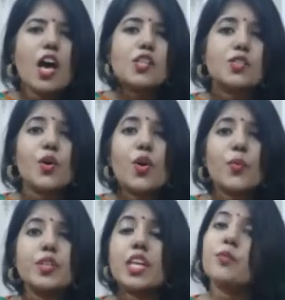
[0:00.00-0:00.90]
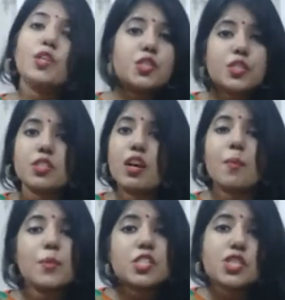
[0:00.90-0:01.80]
So, in which
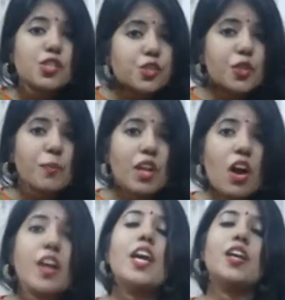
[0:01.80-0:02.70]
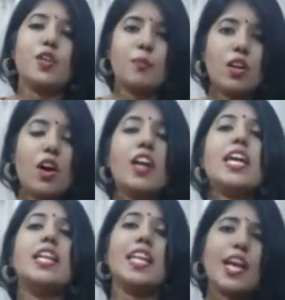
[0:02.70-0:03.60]
position do you belong? You belong
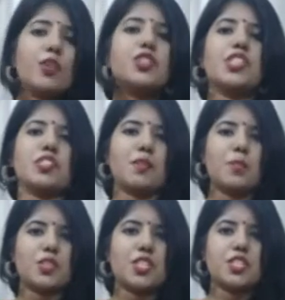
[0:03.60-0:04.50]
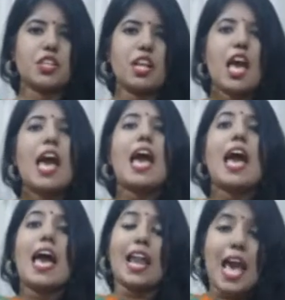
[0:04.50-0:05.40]
in negotiated position.
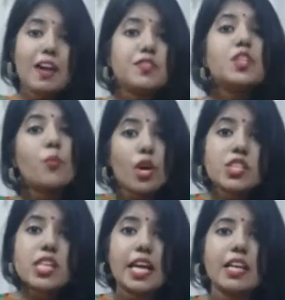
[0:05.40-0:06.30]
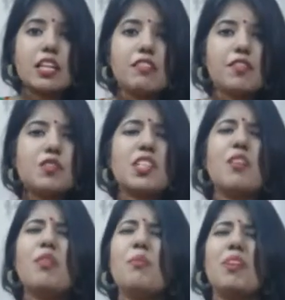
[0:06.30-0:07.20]
And after watching it, if you say,
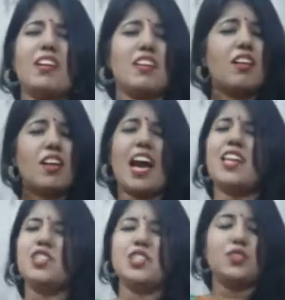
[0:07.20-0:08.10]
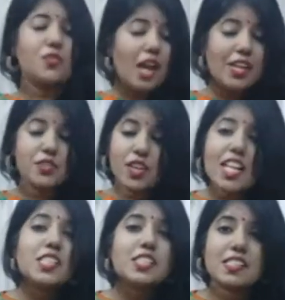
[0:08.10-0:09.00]
oh my God, I
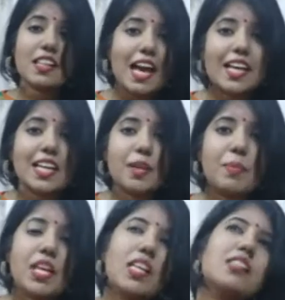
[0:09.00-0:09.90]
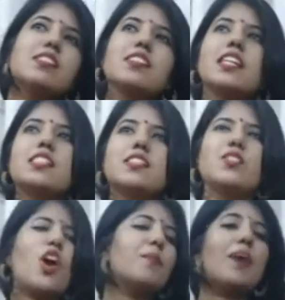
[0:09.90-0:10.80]
really dislike it because it's
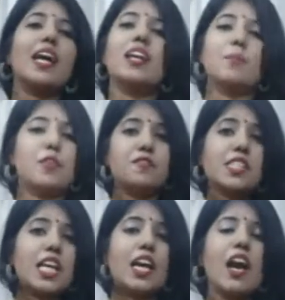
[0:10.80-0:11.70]
not my cup of tea.